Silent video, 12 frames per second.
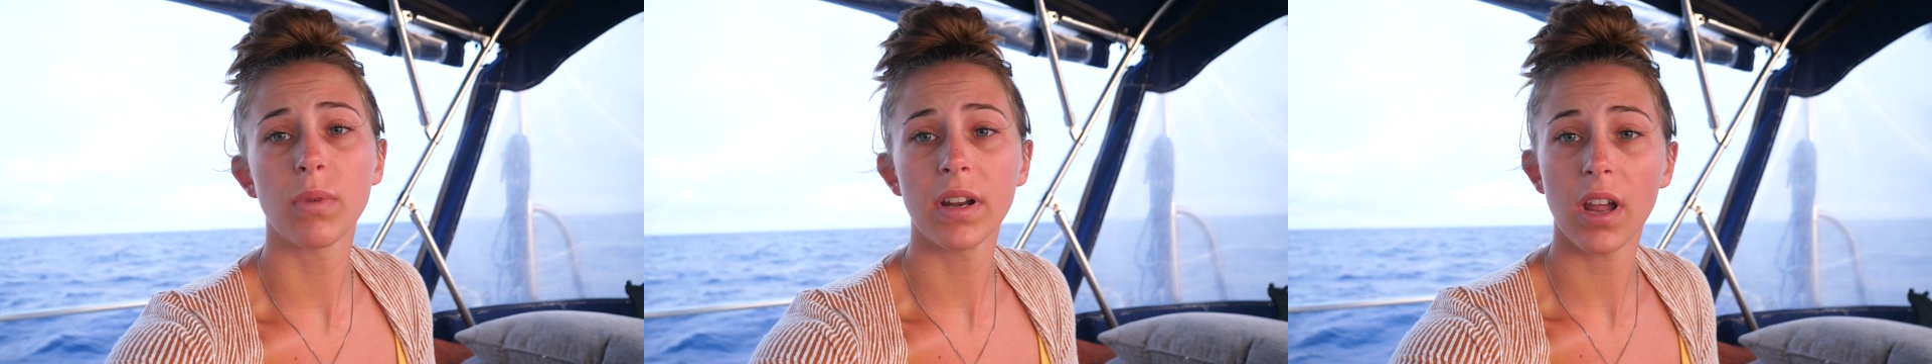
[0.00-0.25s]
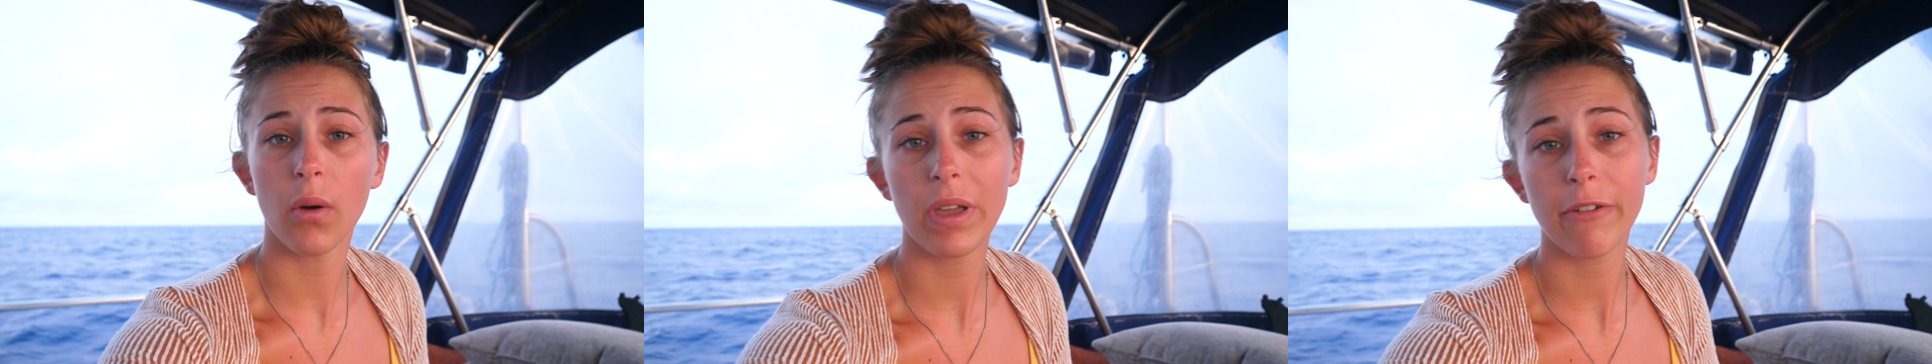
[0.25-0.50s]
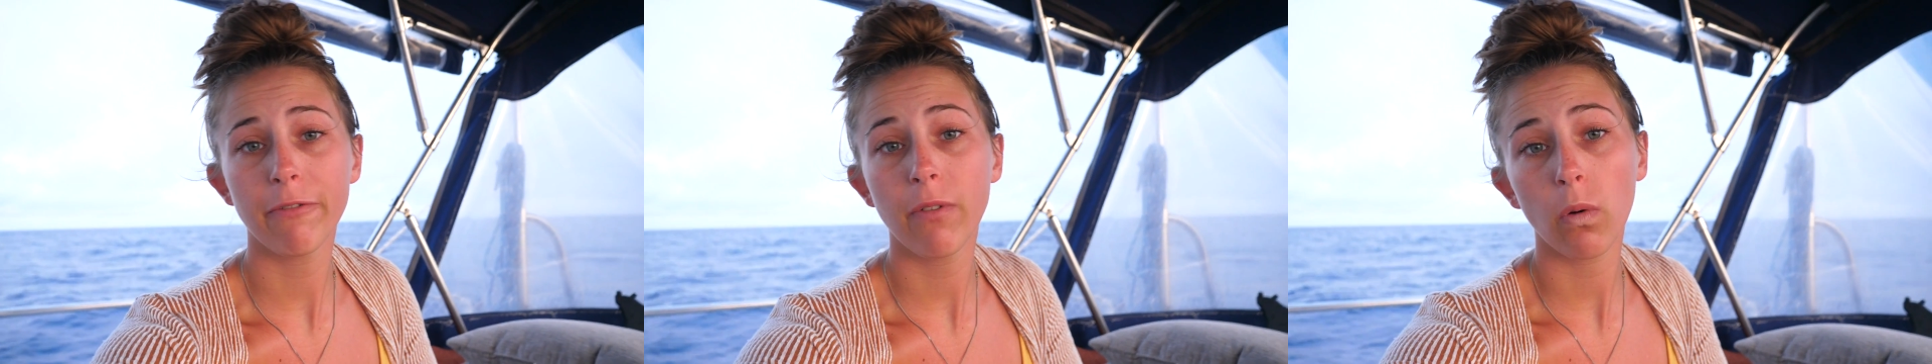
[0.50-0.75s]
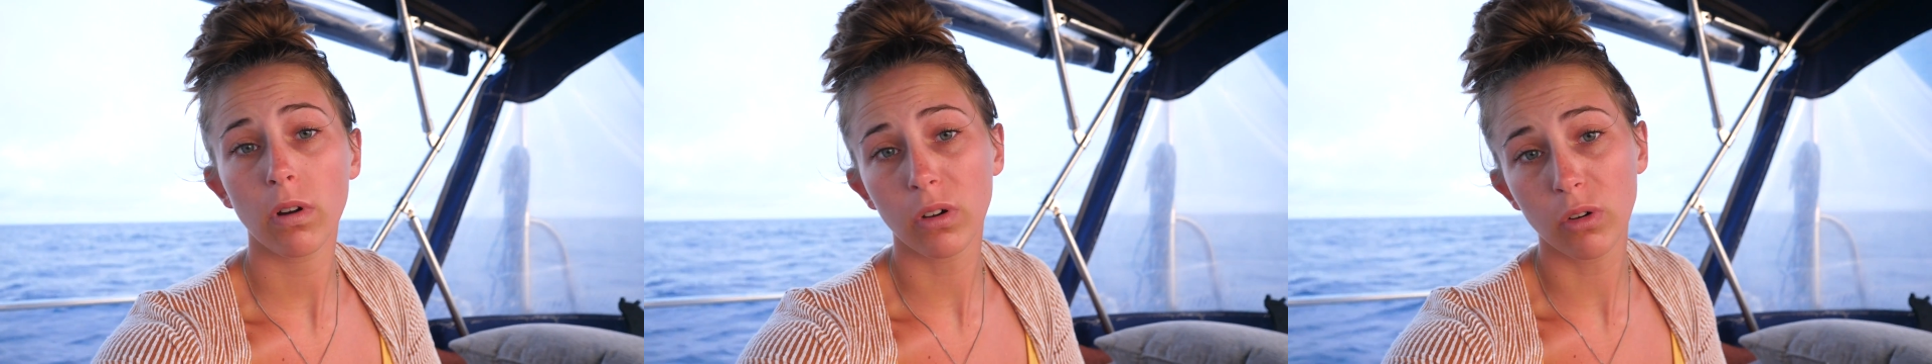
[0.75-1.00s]
right now we have
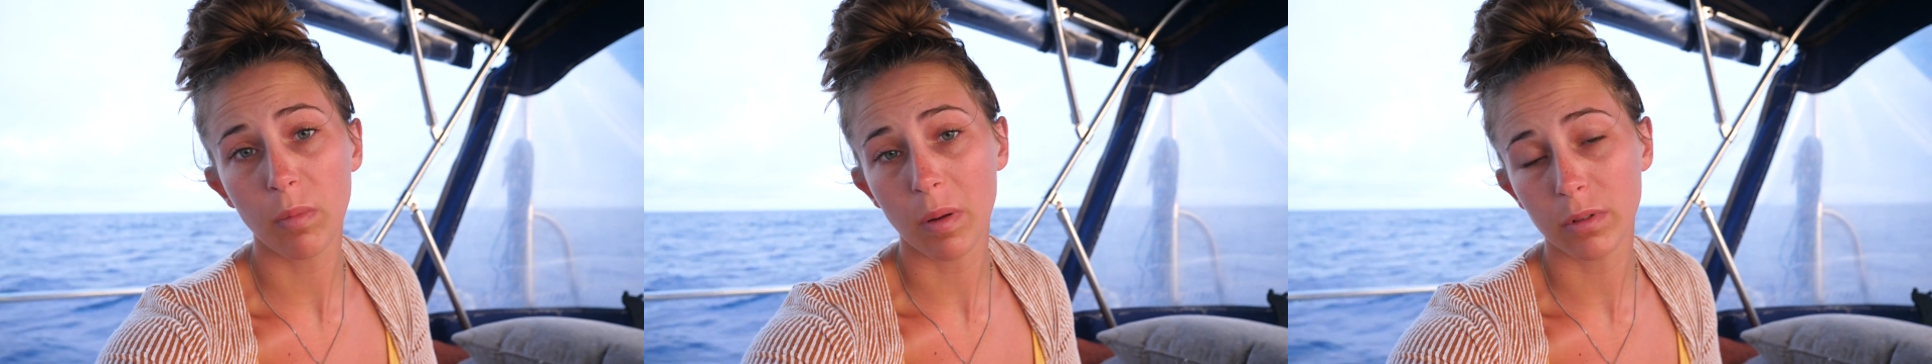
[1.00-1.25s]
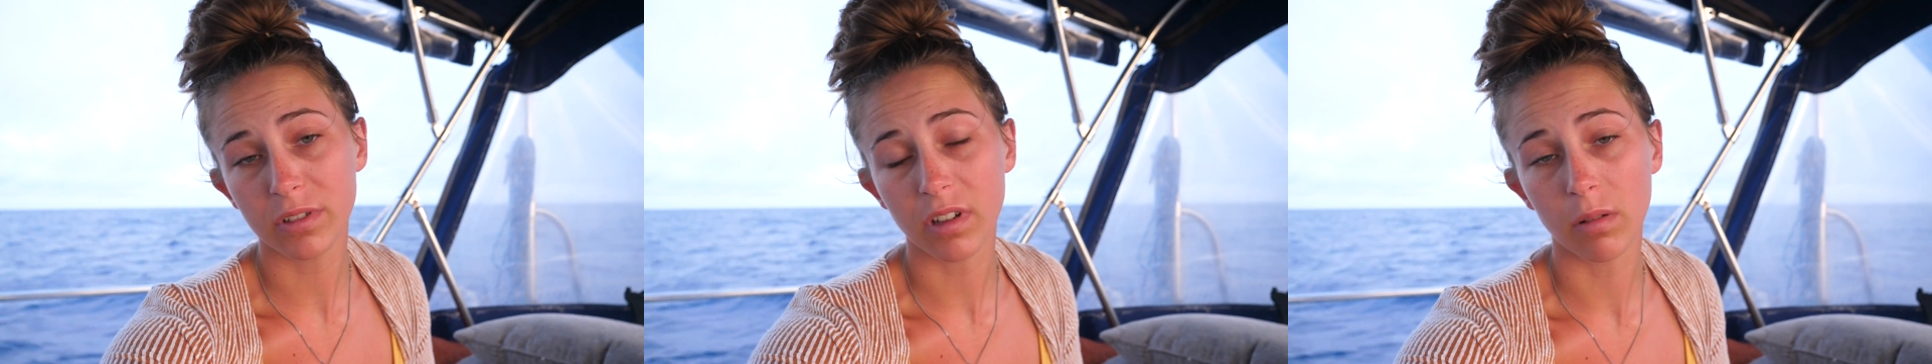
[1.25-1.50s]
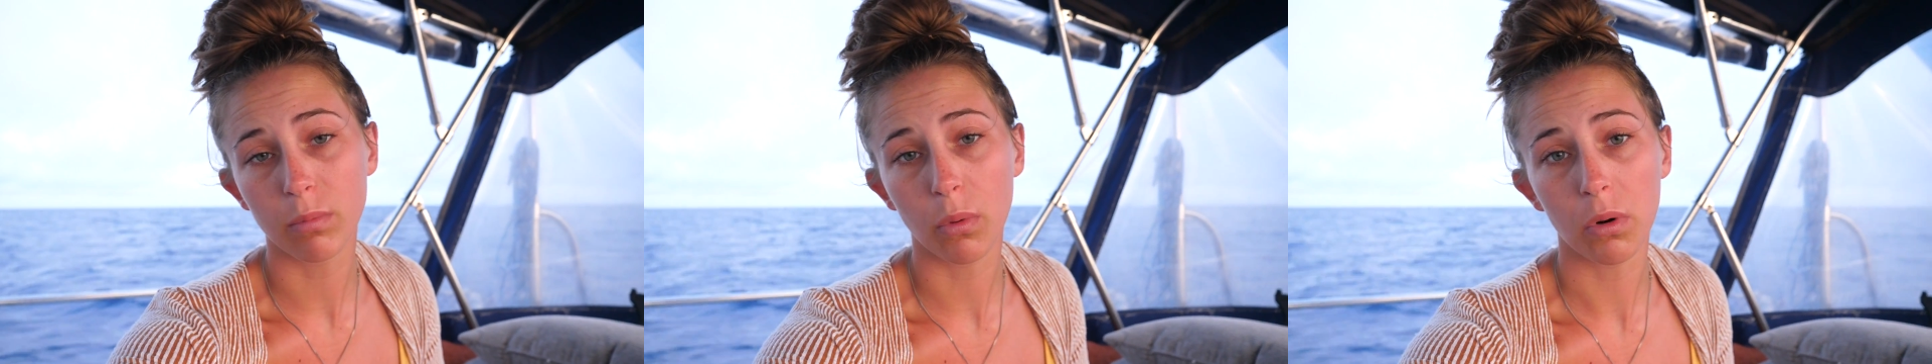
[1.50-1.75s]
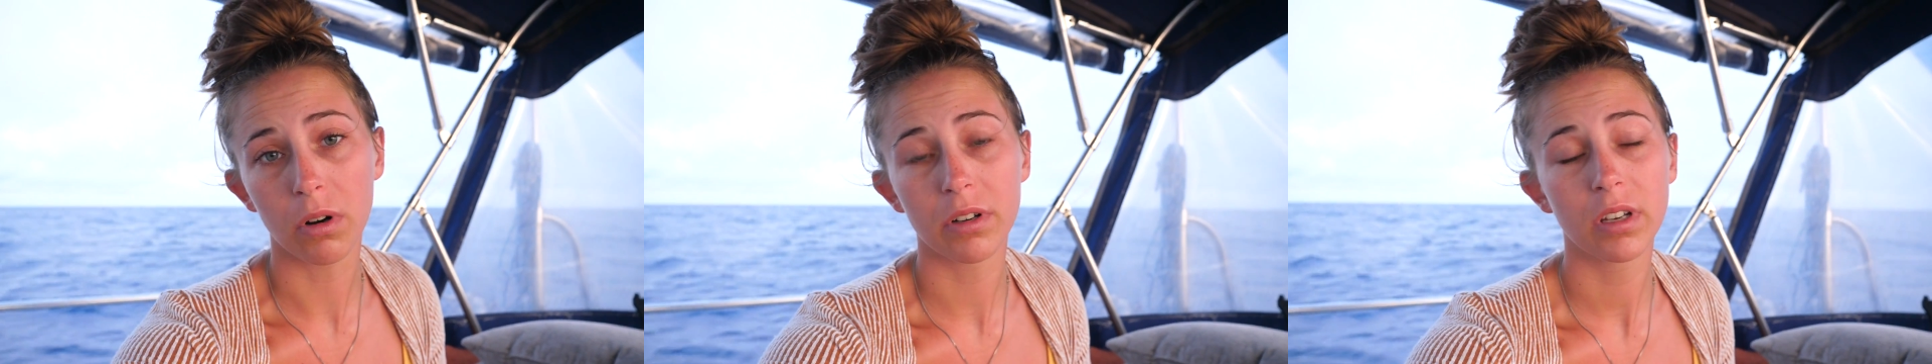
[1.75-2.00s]
4 crew members on
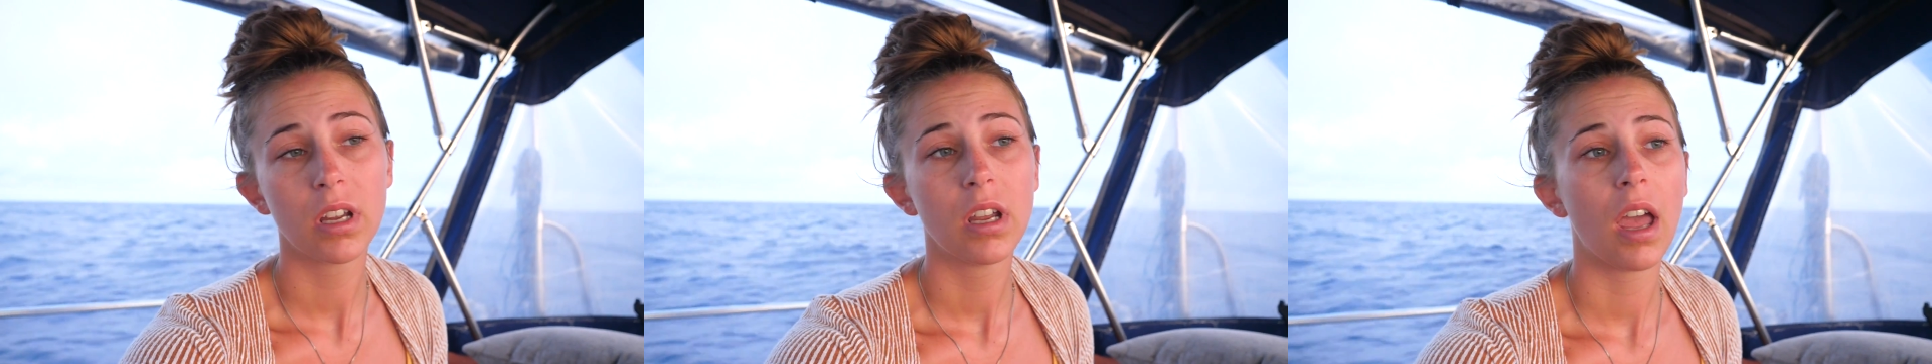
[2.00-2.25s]
board,